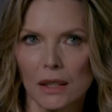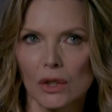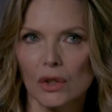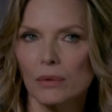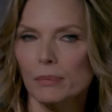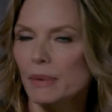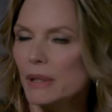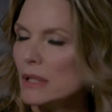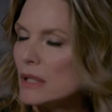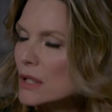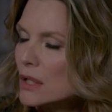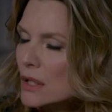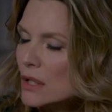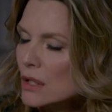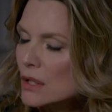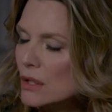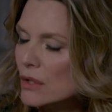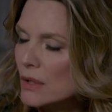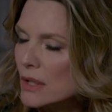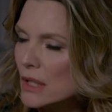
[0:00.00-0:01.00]
Could be
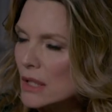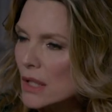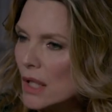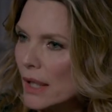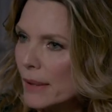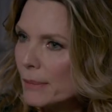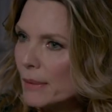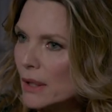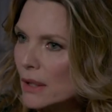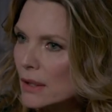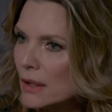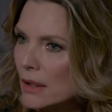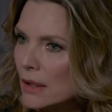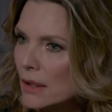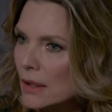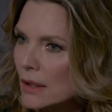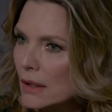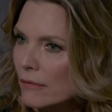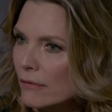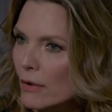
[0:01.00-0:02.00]
Susie Diamond
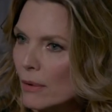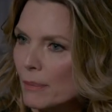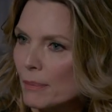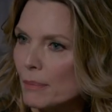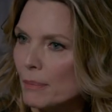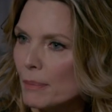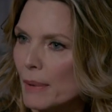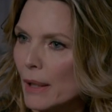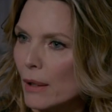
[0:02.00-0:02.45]
from mm.